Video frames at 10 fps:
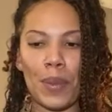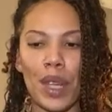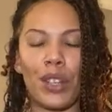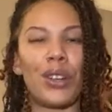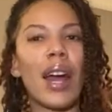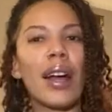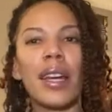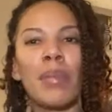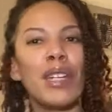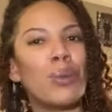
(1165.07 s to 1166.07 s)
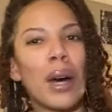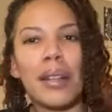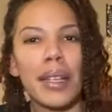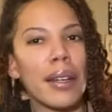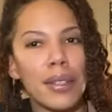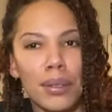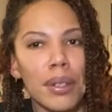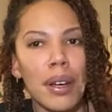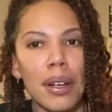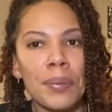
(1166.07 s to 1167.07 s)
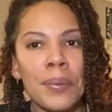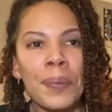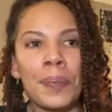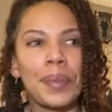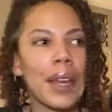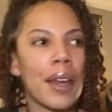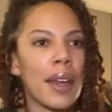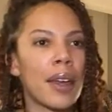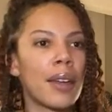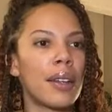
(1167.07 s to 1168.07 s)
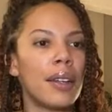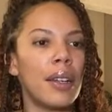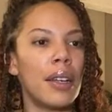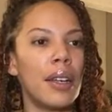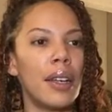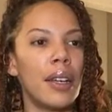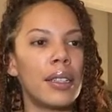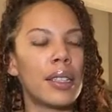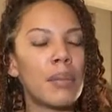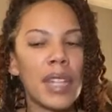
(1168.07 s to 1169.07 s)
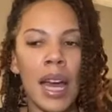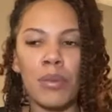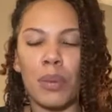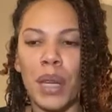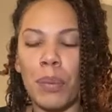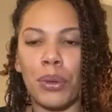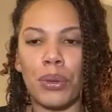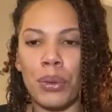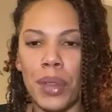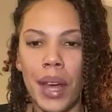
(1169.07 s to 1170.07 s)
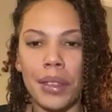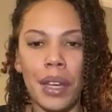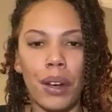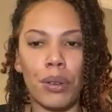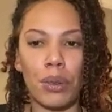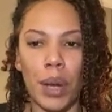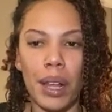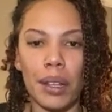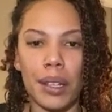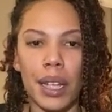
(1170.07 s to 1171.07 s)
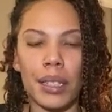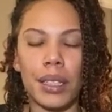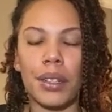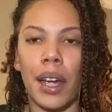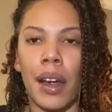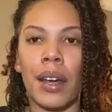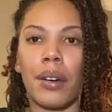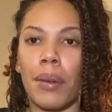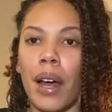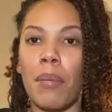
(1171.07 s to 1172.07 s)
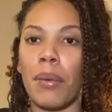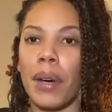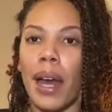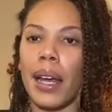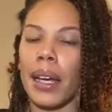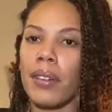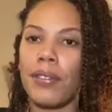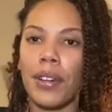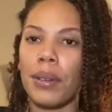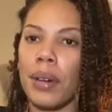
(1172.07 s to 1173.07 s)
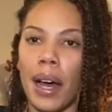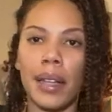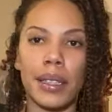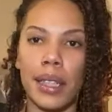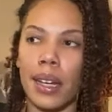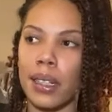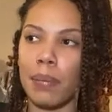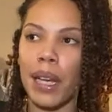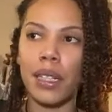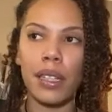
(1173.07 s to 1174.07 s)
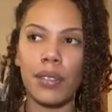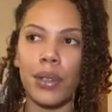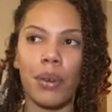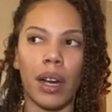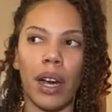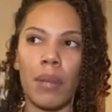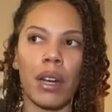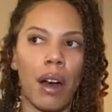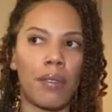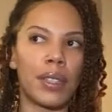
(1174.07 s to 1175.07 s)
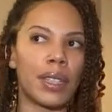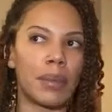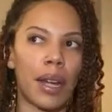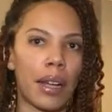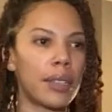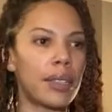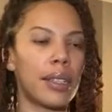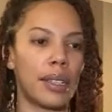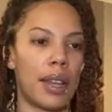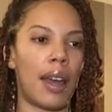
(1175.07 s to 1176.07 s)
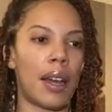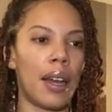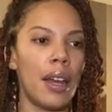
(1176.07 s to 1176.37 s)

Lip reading: you're not going to be dwelling there too long. And sometimes when people do that, they don't dwell and then they still carry it around. But what I get for you guys is that, especially if you are coming off of some nonsense, like,